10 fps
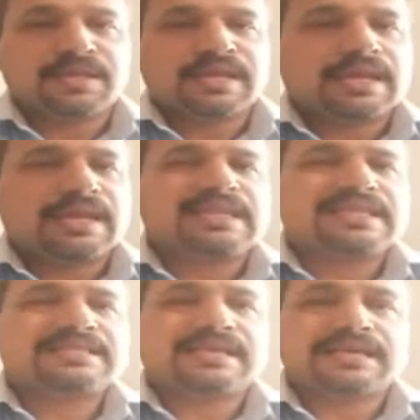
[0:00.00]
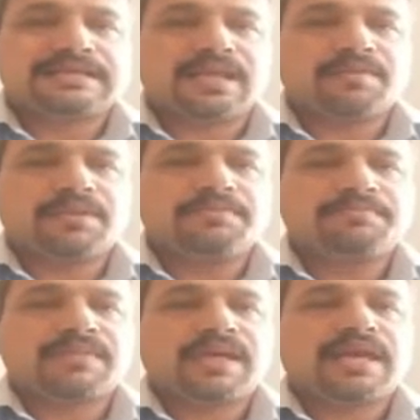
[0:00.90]
In this example,
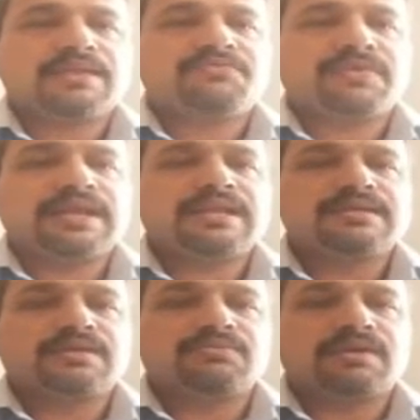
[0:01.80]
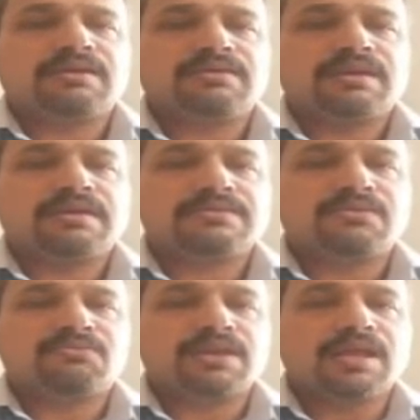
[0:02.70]
Anne feels there is a
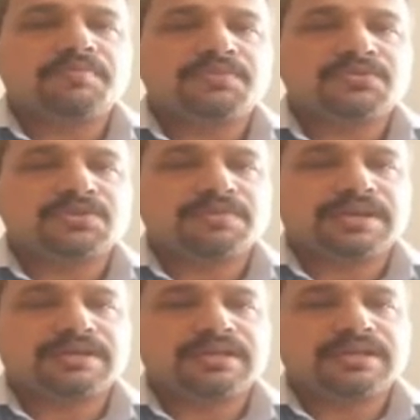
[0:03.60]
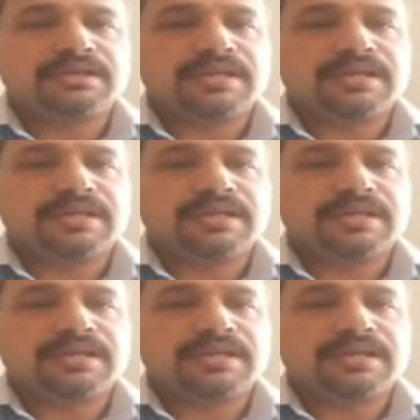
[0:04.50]
real possibility